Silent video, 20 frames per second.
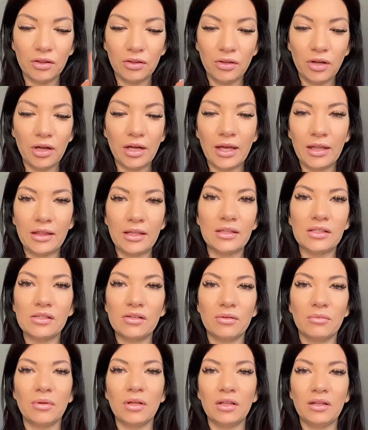look at
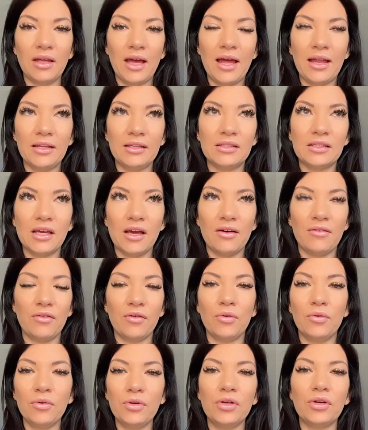this from the lens
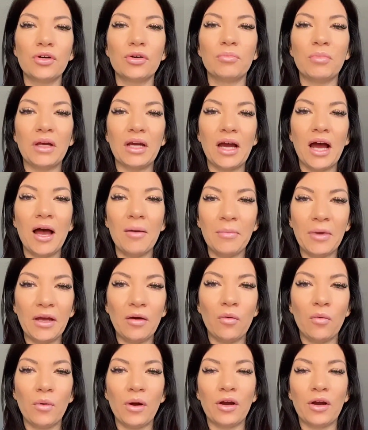of who you're becoming,